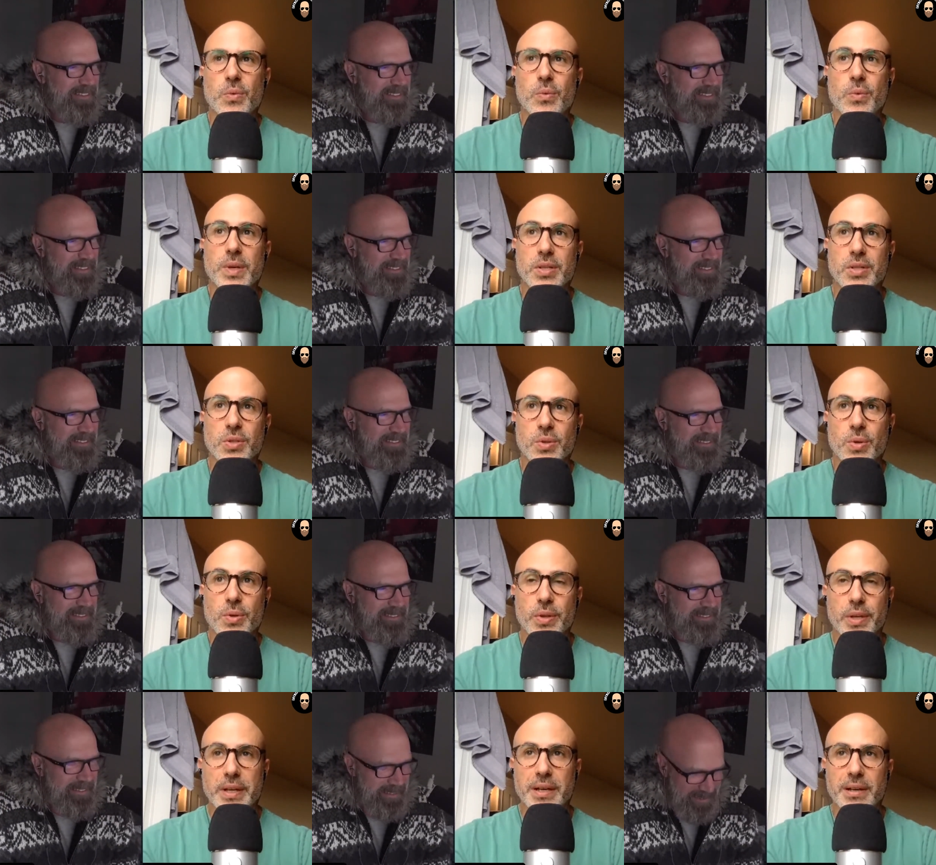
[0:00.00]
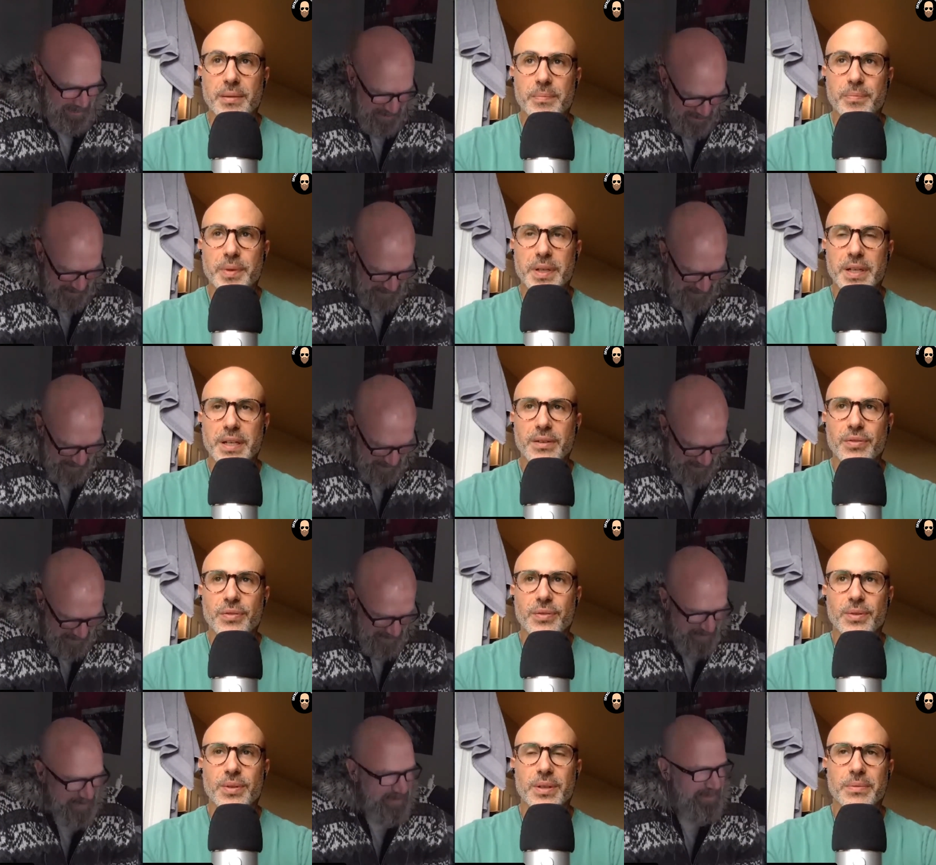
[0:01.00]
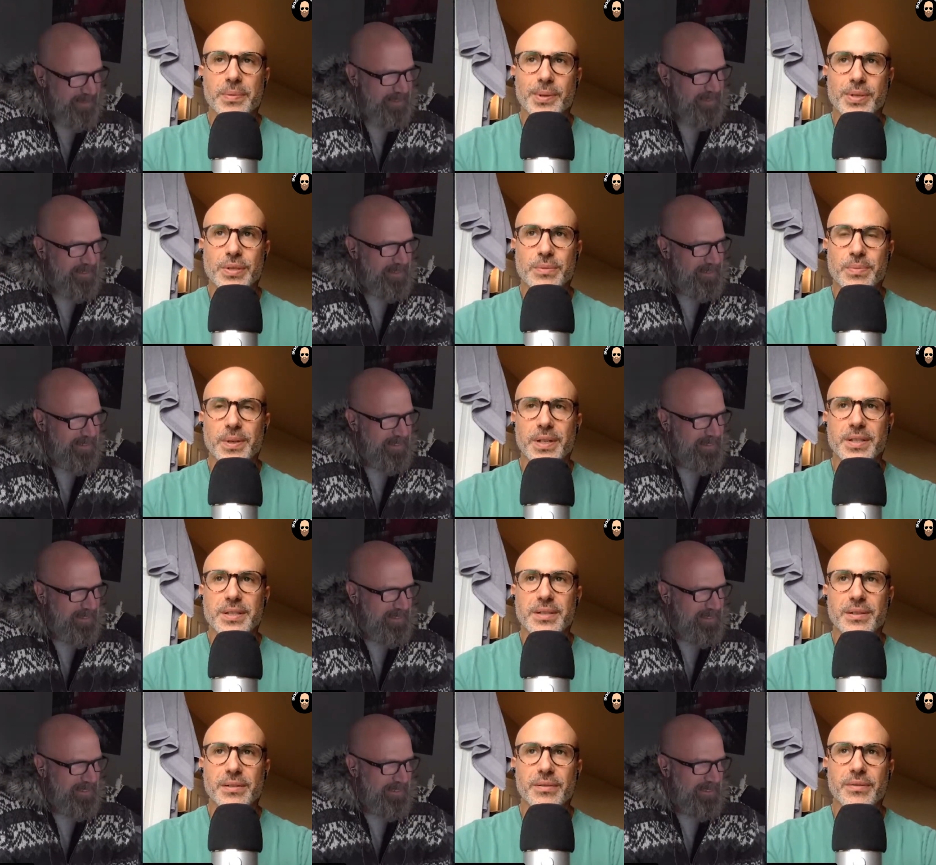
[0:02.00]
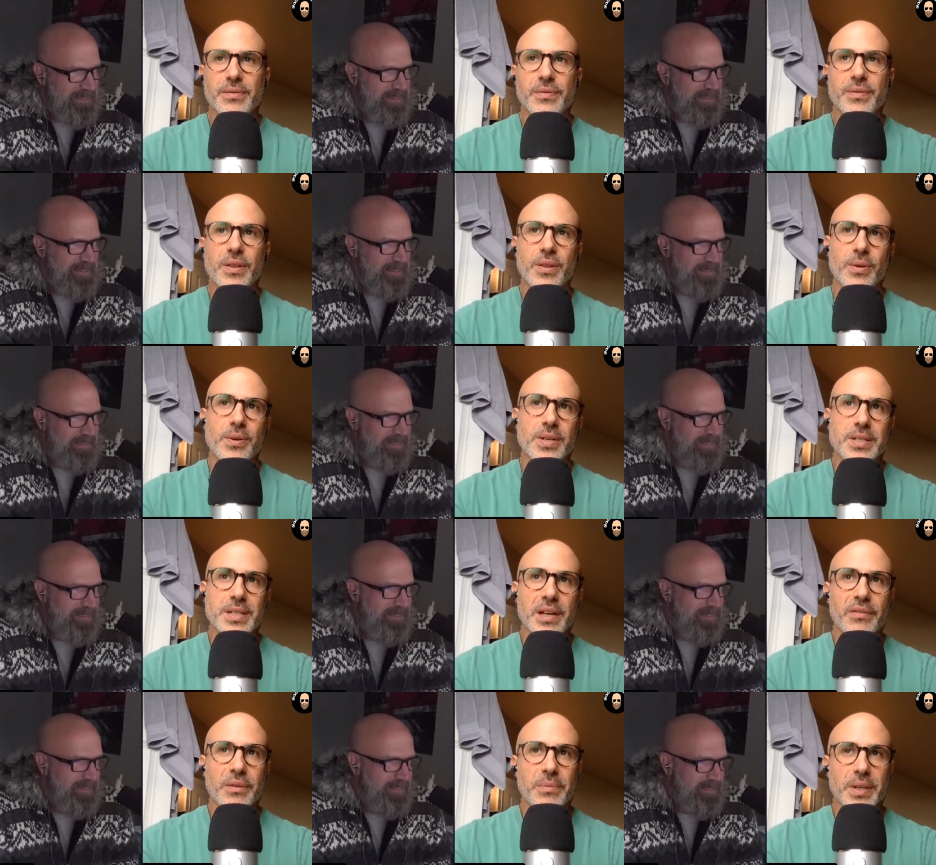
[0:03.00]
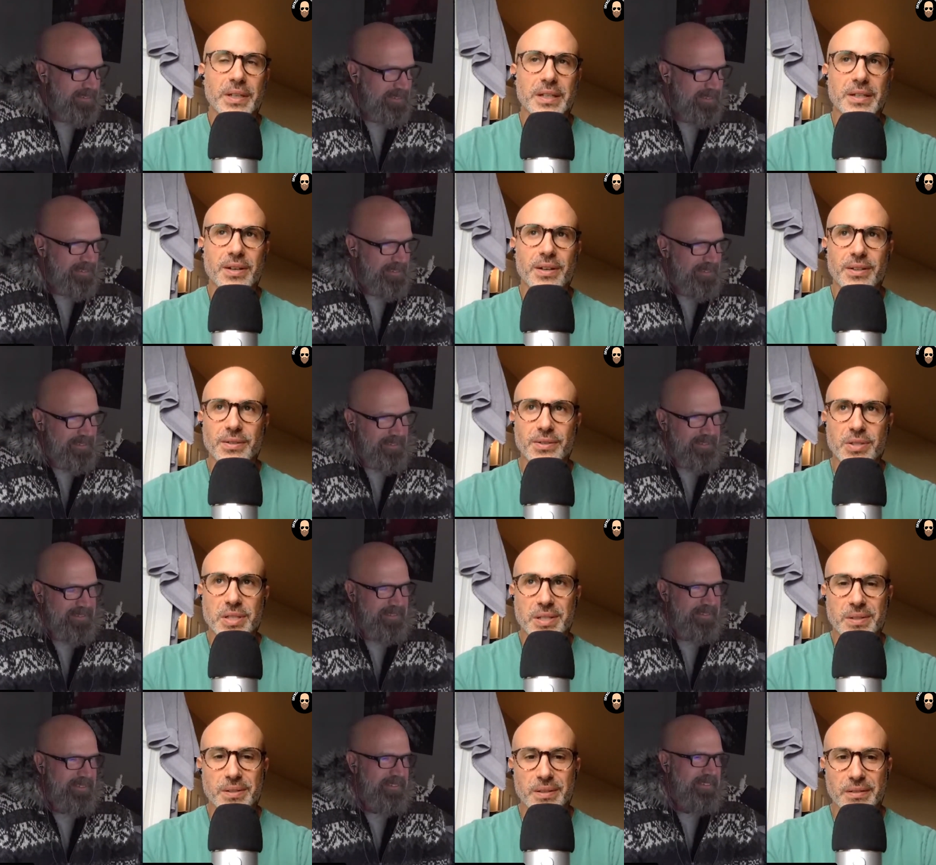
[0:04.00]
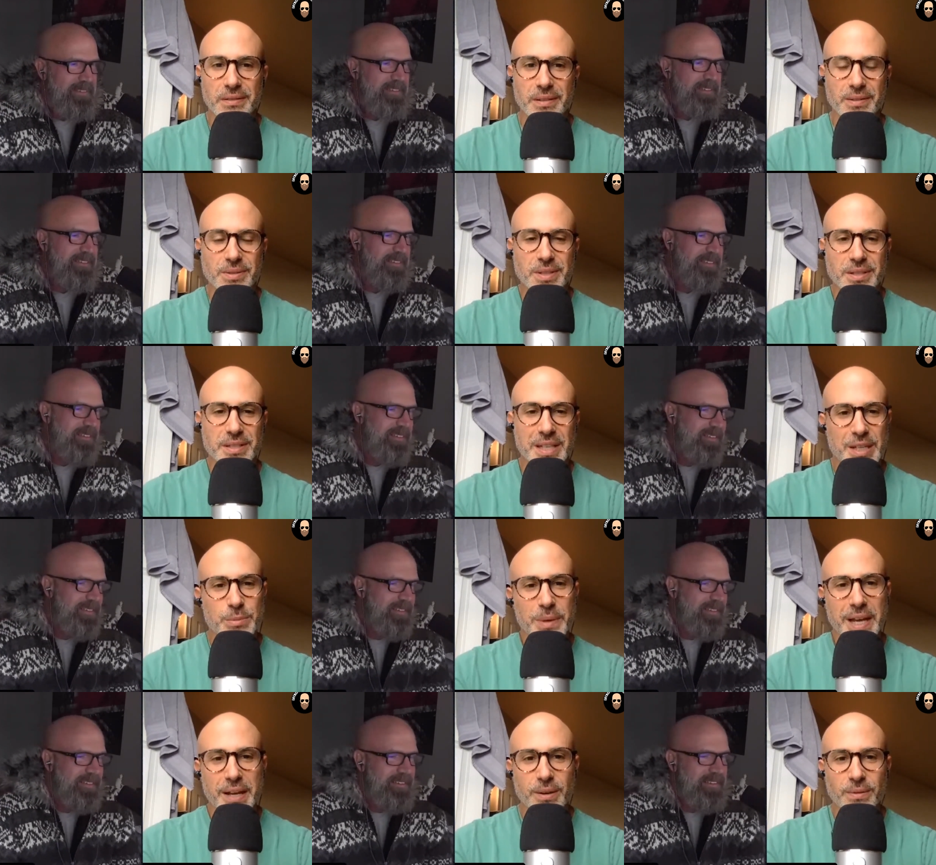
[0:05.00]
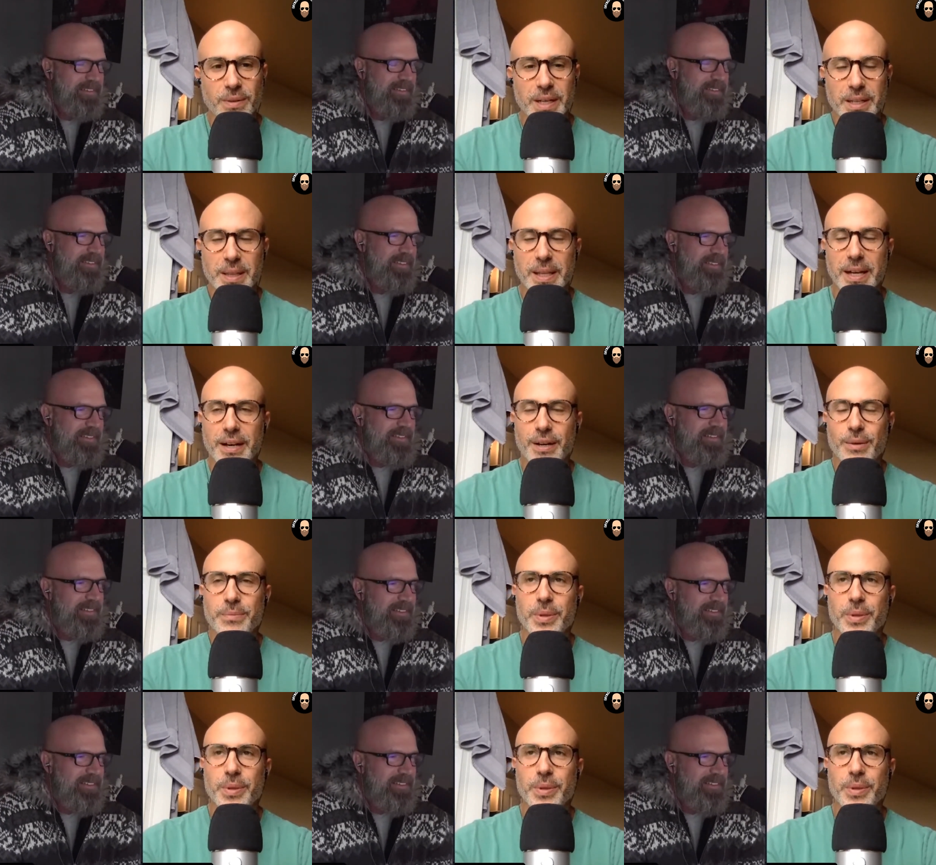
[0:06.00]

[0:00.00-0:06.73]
Speaker 1: we sold the company for a purchase price of $37 million. So there's a six bagger right there.